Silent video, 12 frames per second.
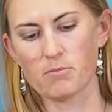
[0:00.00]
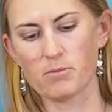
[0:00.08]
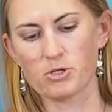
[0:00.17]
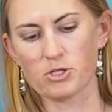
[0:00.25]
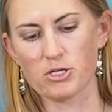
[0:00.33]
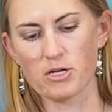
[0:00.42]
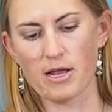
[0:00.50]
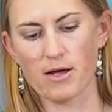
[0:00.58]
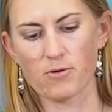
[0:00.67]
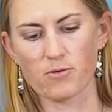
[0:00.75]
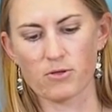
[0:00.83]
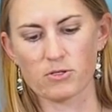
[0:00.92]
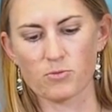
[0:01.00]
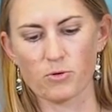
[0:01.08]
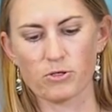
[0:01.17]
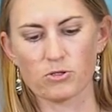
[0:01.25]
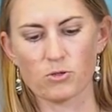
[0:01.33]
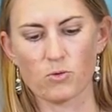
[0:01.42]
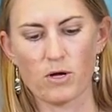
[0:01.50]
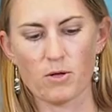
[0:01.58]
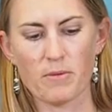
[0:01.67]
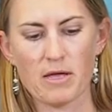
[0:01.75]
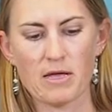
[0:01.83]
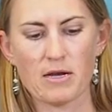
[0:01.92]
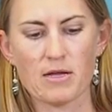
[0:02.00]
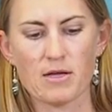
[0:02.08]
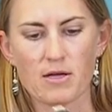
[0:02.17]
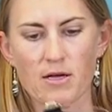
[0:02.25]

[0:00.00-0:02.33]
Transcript: push in and out, the springs are well made,